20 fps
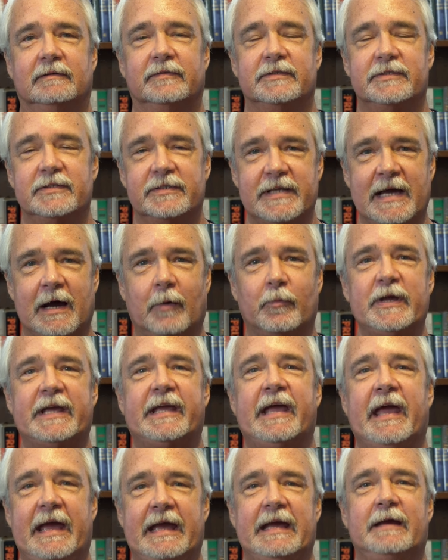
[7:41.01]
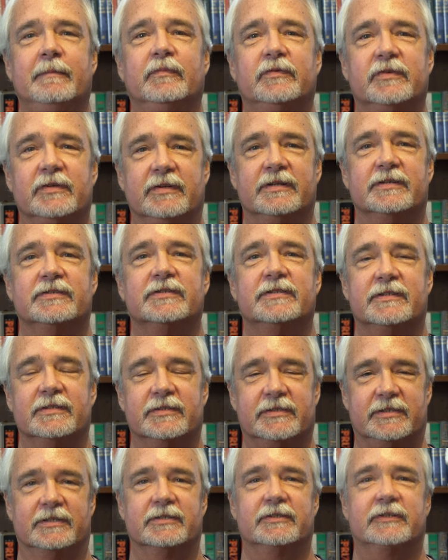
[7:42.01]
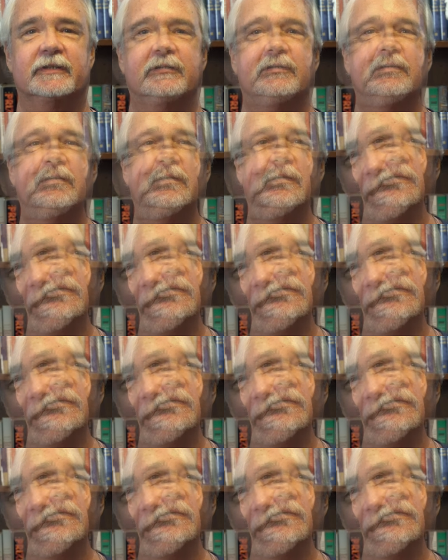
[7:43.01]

This is how we came to this decision.